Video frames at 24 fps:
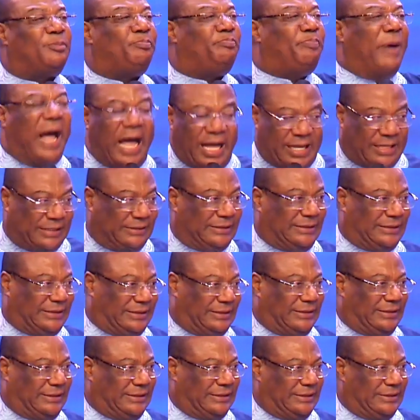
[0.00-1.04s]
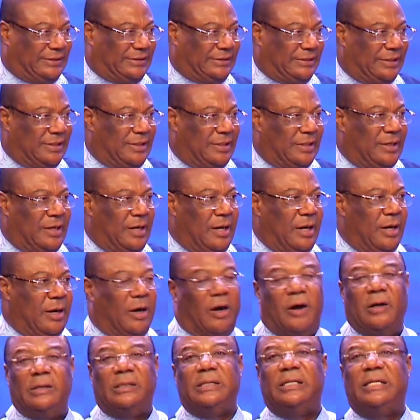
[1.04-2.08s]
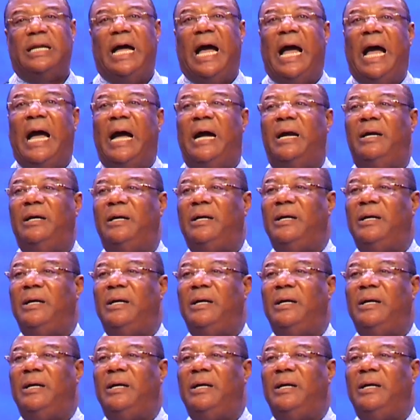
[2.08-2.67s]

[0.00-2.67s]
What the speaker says: past, under